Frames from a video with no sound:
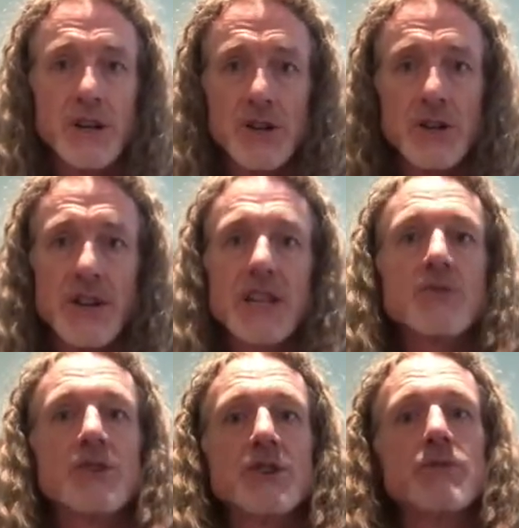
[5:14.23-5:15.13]
That's
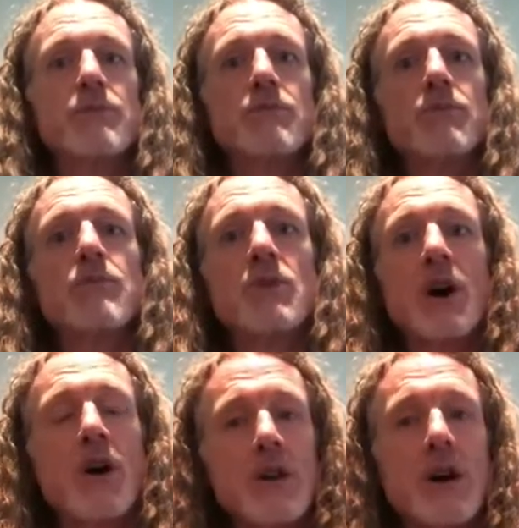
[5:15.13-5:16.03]
when you
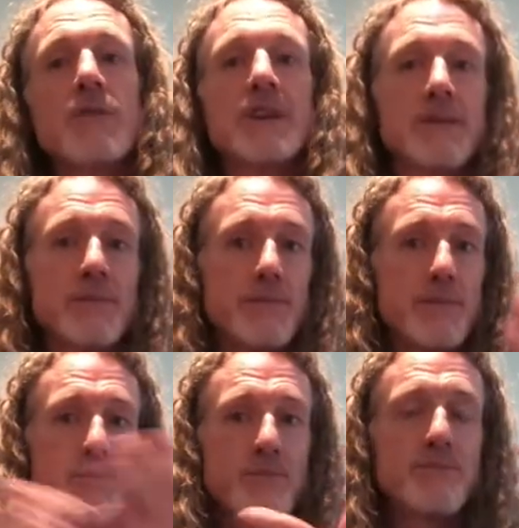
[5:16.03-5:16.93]
haul off and
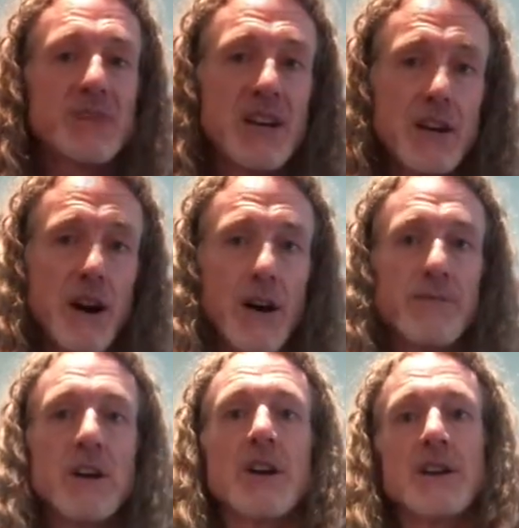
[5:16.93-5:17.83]
tee off.
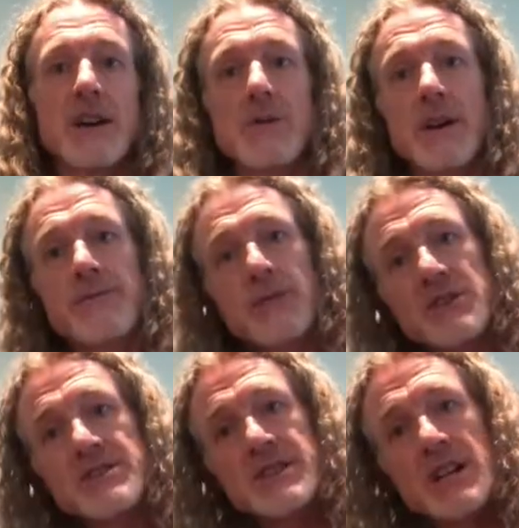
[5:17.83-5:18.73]
Now, when that
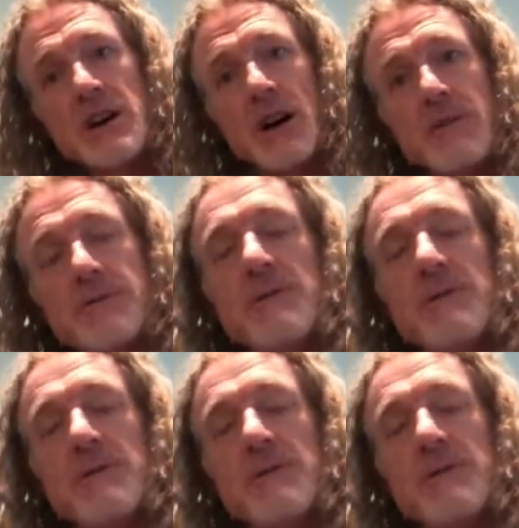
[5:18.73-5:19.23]
first tee off,